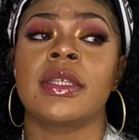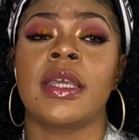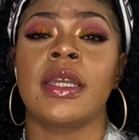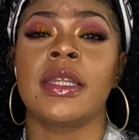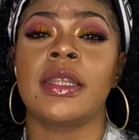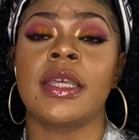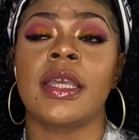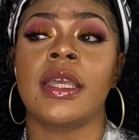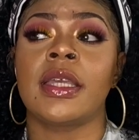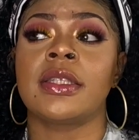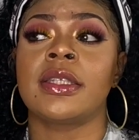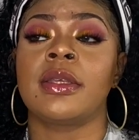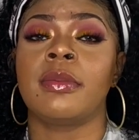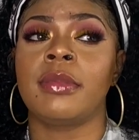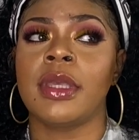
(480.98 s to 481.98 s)
anything
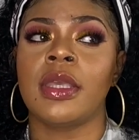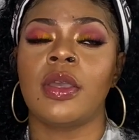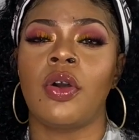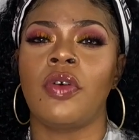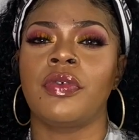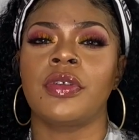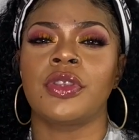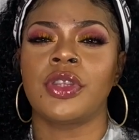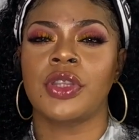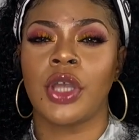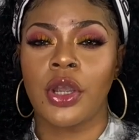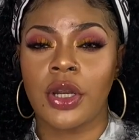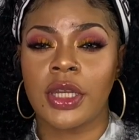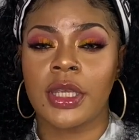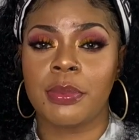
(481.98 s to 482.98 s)
to me over
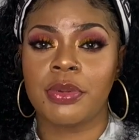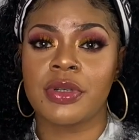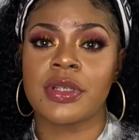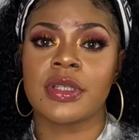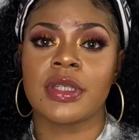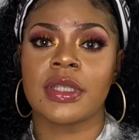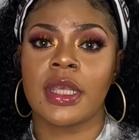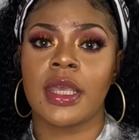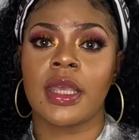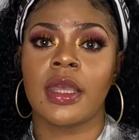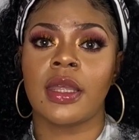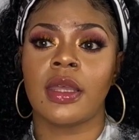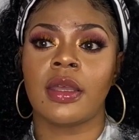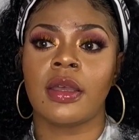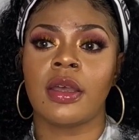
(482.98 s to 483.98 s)

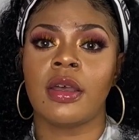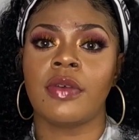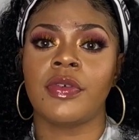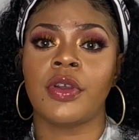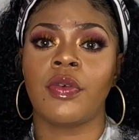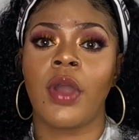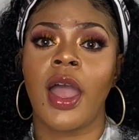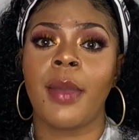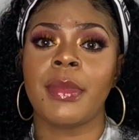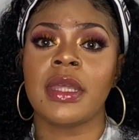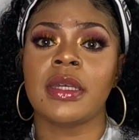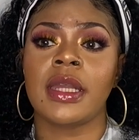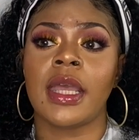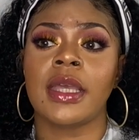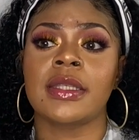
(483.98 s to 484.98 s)
30% of a crime
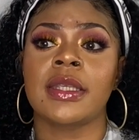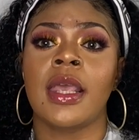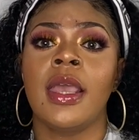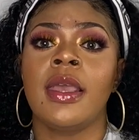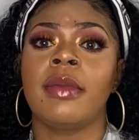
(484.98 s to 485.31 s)
index